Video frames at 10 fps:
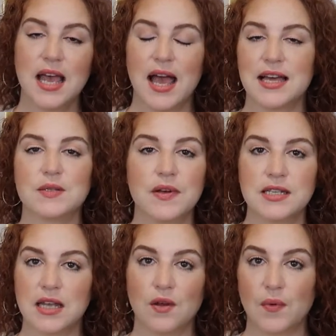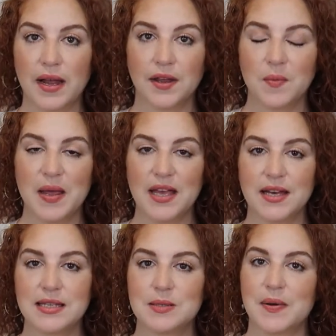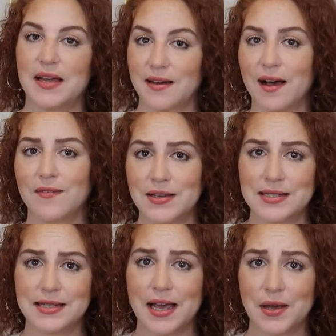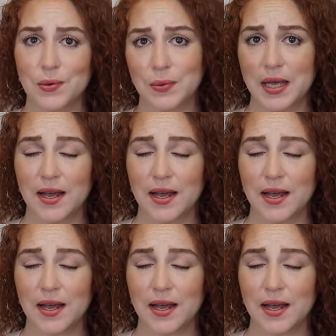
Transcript: as well as like regular baked goods, but obviously I only